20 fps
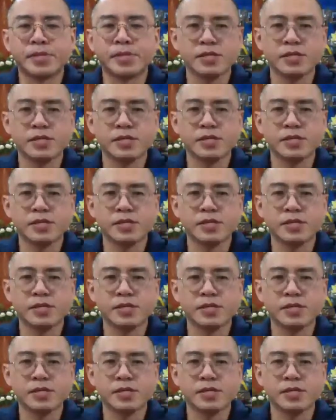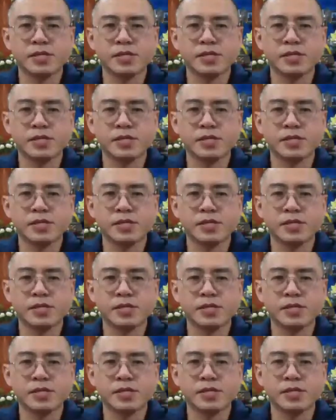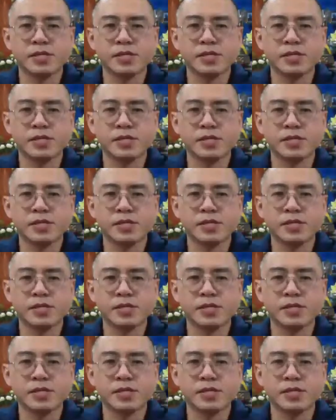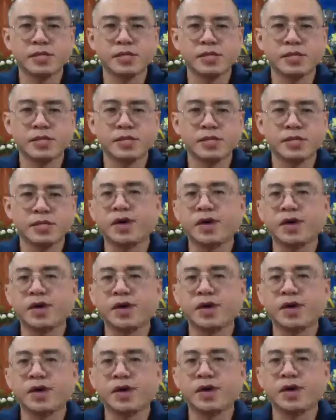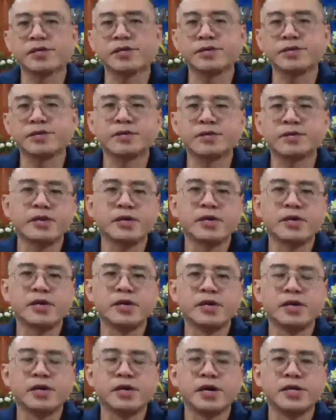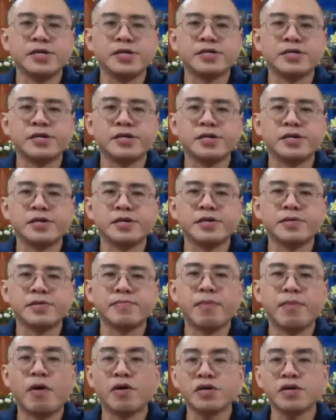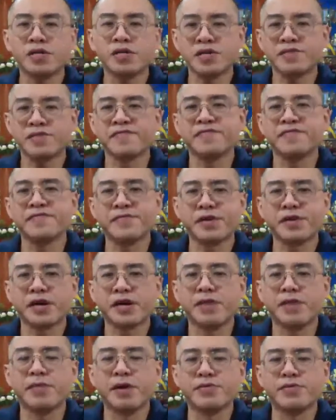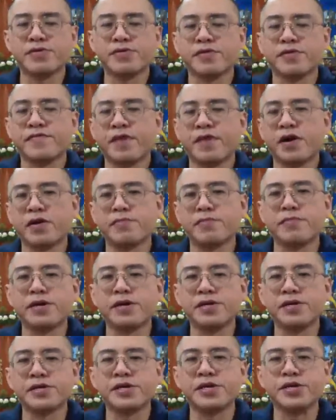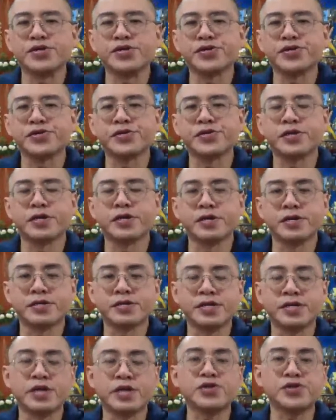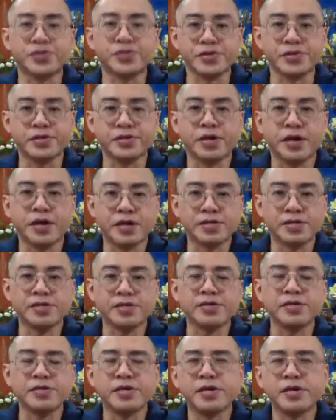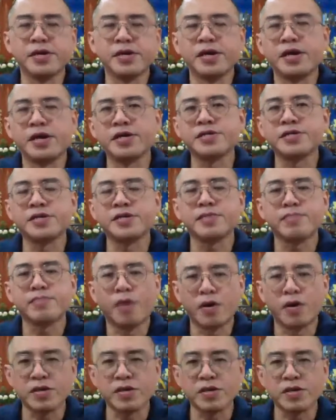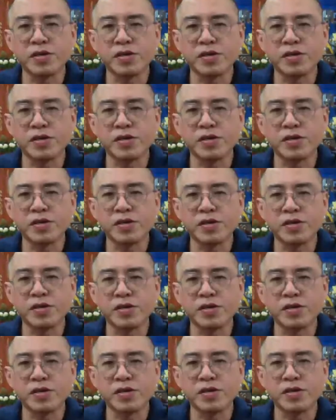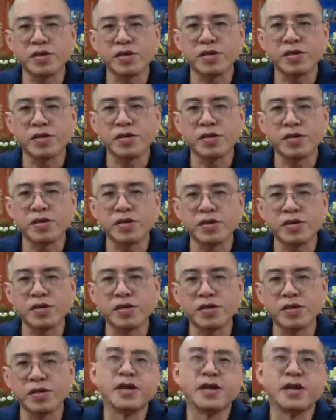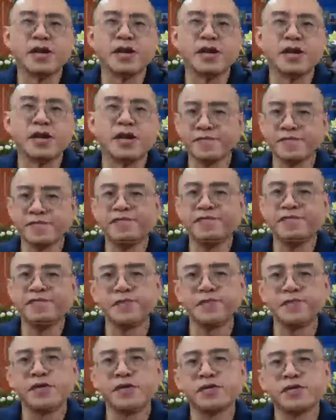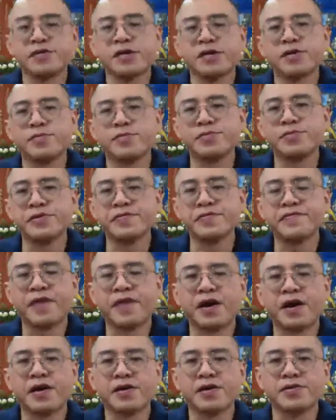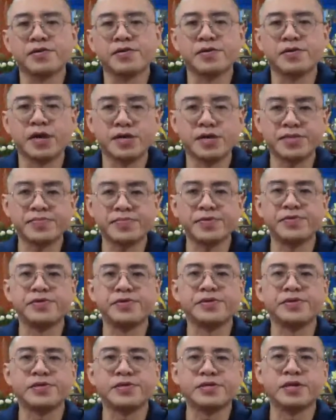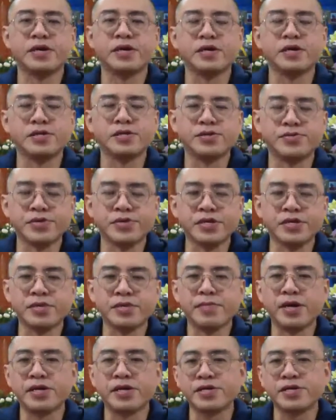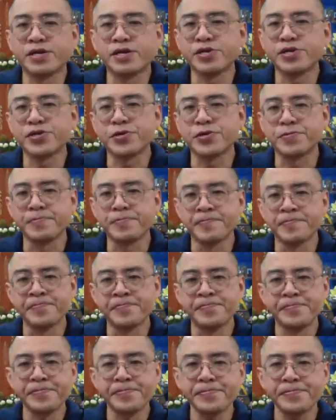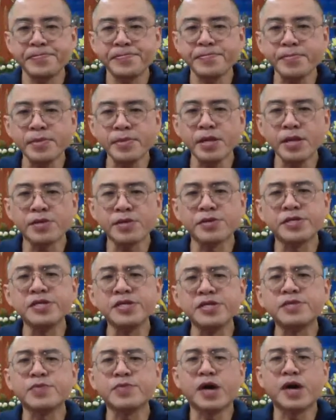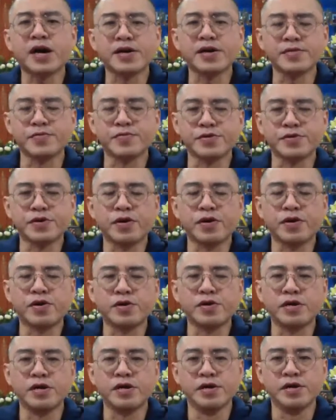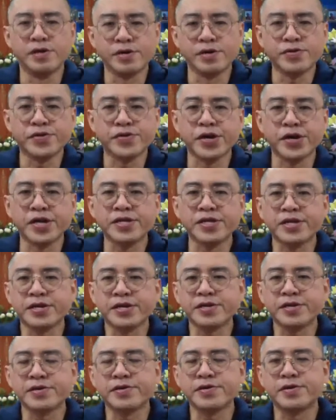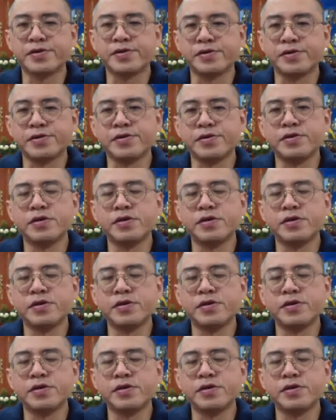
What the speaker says: this idea of noticing or highlighting anything positive to come out of our meditation session, anything positive, anything helpful that we find or experience during the meditation. So this is what I would call creating or